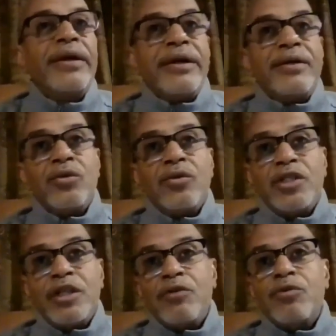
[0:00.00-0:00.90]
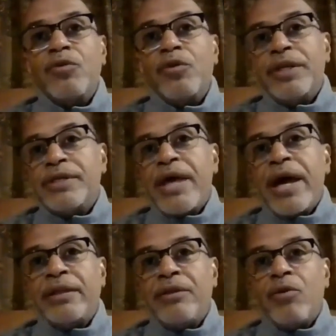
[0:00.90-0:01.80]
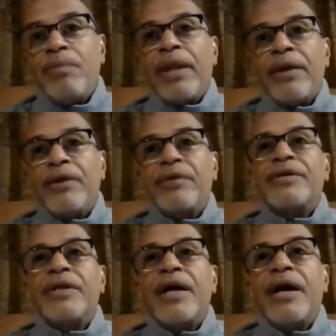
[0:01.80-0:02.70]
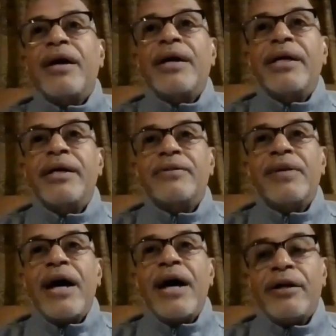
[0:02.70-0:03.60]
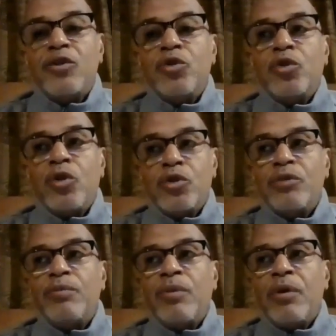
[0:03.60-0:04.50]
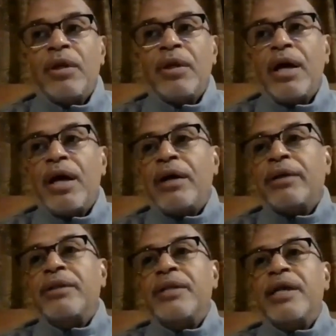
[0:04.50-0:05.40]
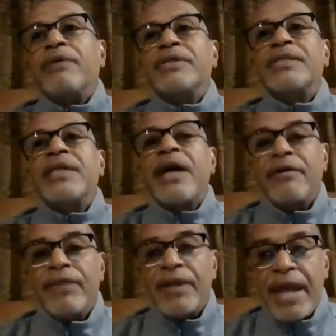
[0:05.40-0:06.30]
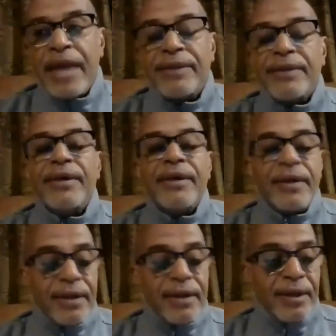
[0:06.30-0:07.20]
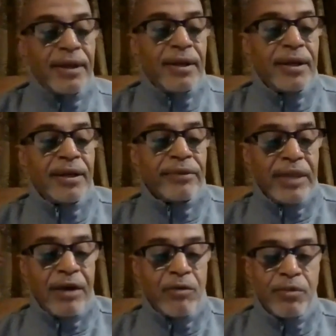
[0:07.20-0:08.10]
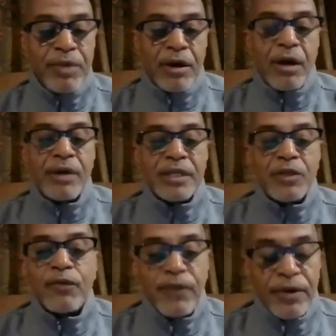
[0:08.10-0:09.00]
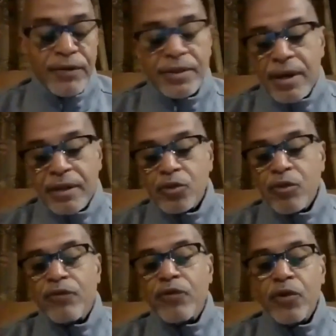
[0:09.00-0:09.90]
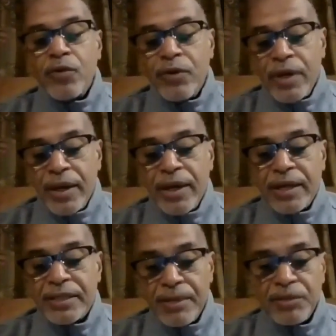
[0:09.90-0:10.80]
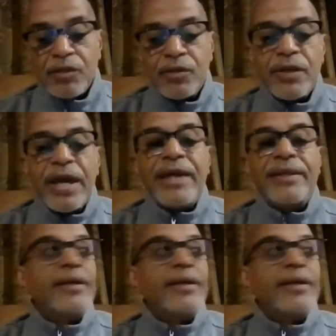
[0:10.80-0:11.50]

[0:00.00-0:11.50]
So the general rule is that no player is allowed to touch the ball on the other side of the net. That would be cause interference. There are so few exceptions to that.